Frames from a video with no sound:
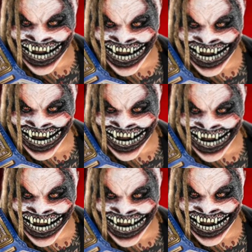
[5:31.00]

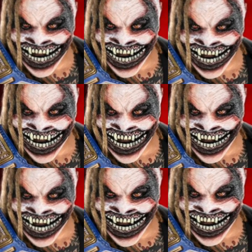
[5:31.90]

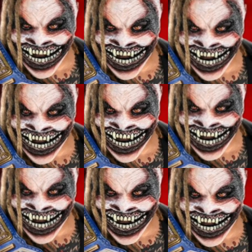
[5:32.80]

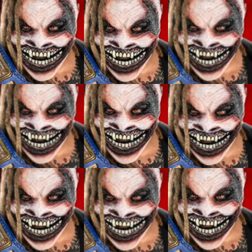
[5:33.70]

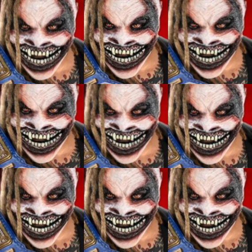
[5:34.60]
This person isn't speaking.